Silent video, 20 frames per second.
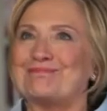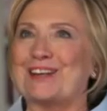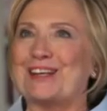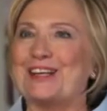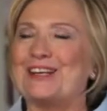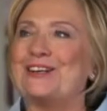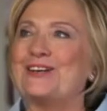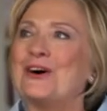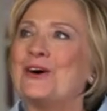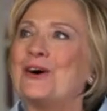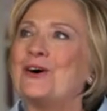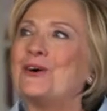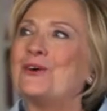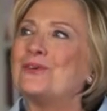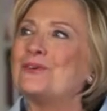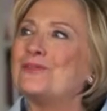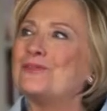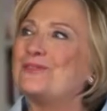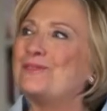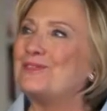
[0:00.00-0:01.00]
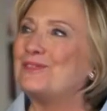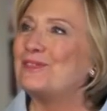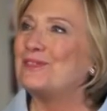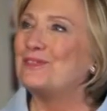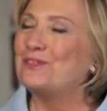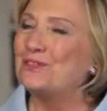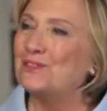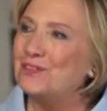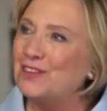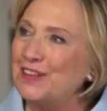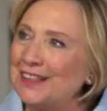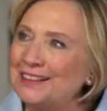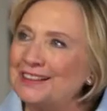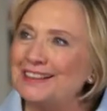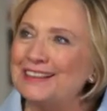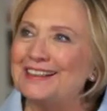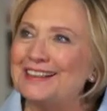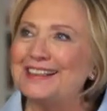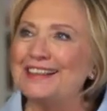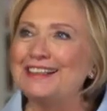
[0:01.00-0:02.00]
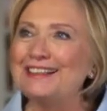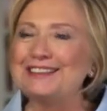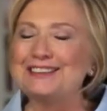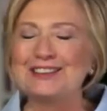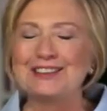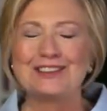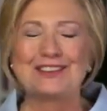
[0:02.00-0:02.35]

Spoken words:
you know, feeling